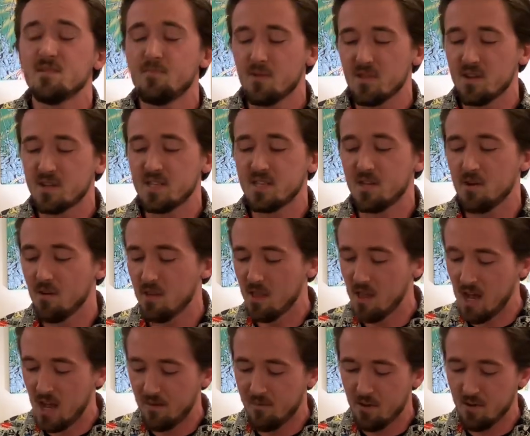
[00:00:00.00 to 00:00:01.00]
but there's still a
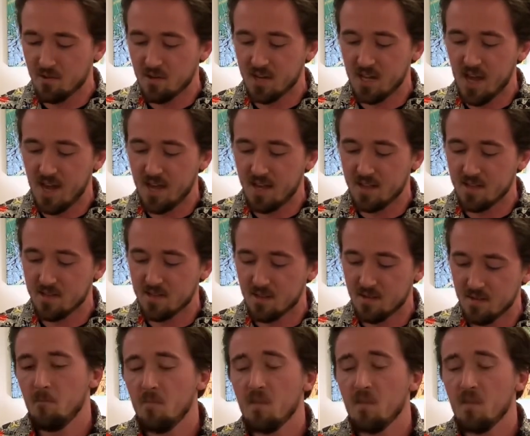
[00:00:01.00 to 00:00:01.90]
lot of other tie-ins.